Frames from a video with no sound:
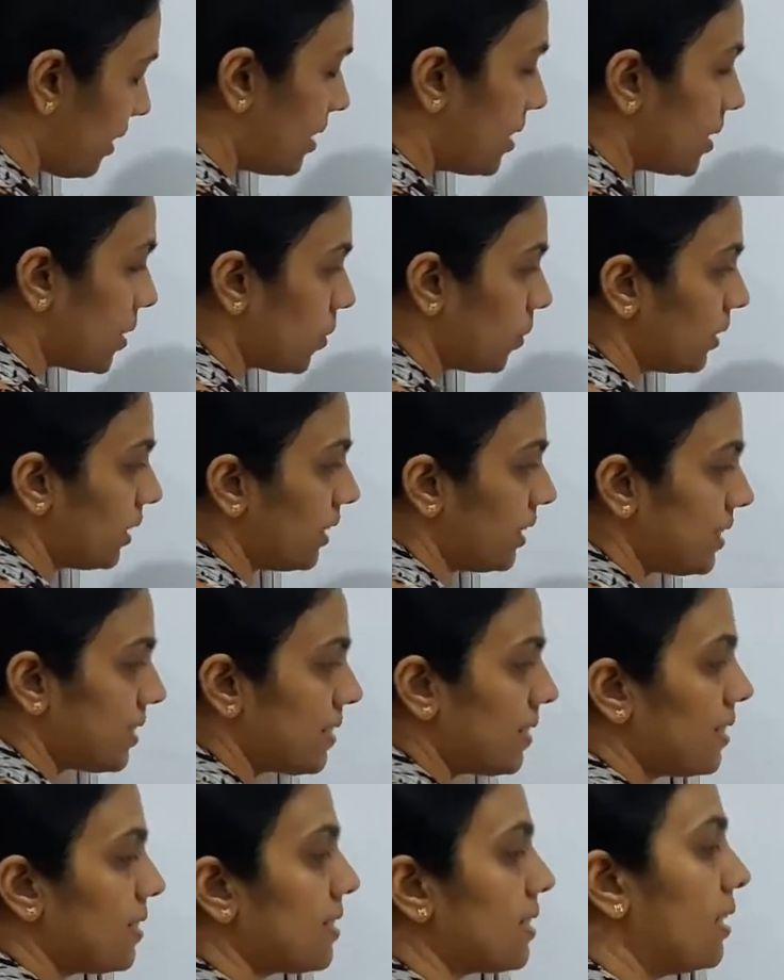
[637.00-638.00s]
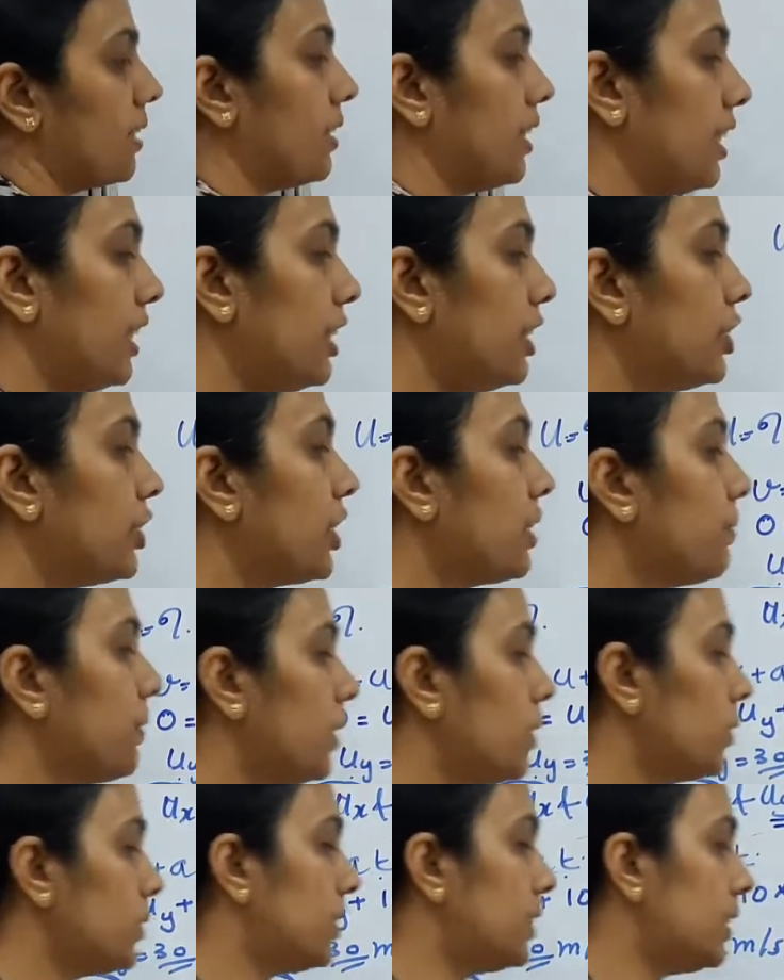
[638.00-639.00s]
So, the distance, the initial
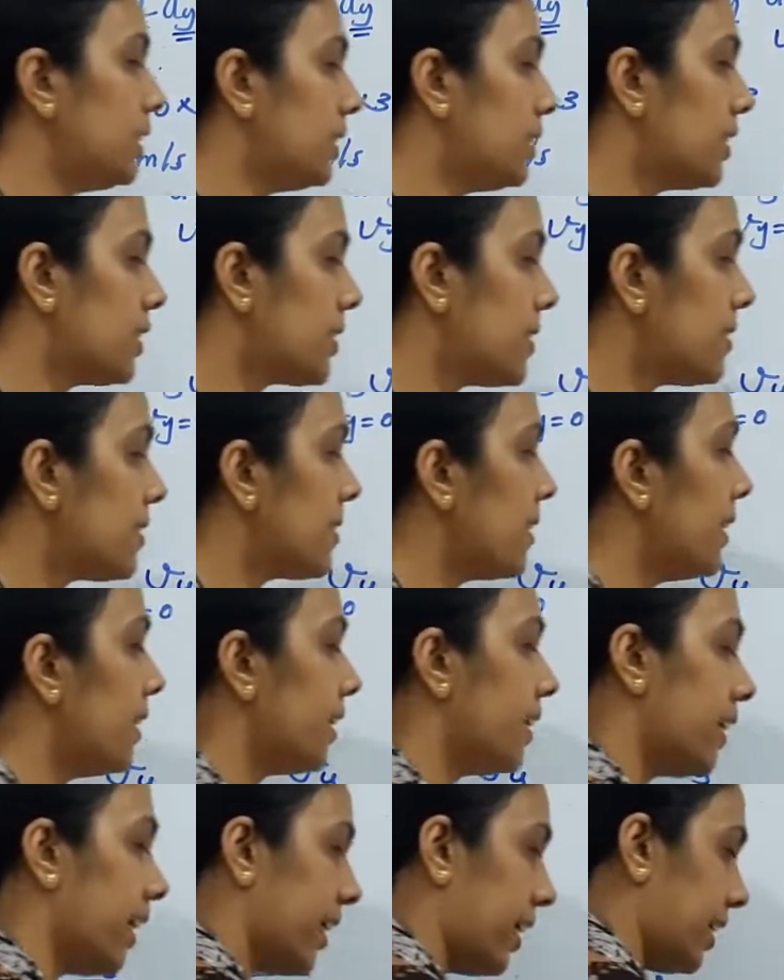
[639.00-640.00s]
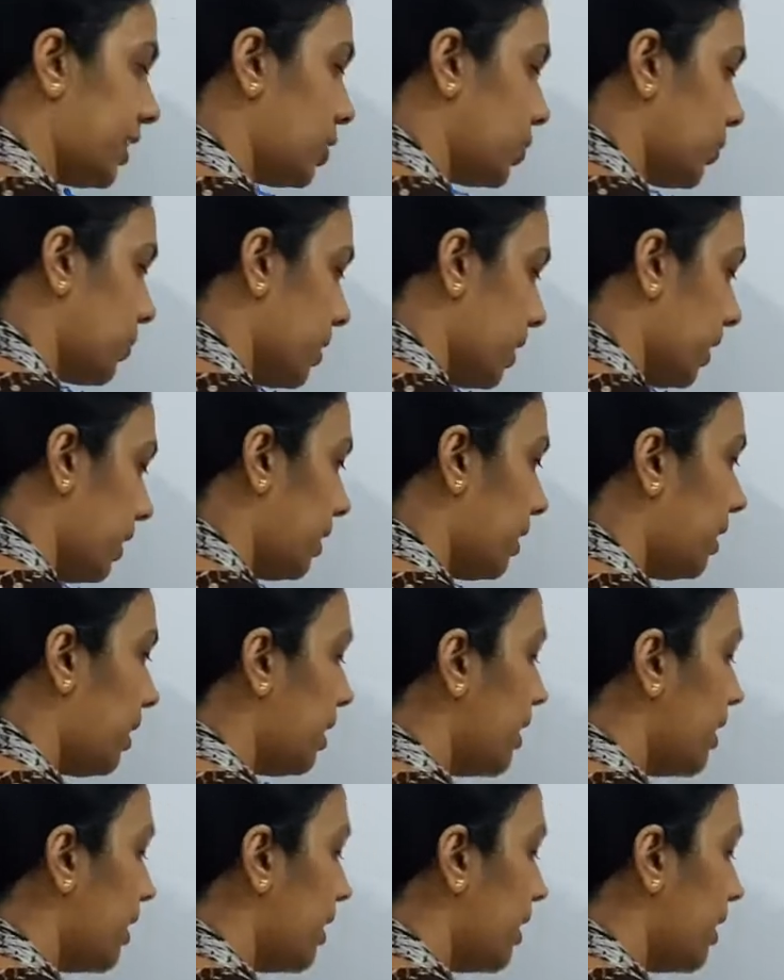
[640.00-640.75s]
velocity, this is correct only.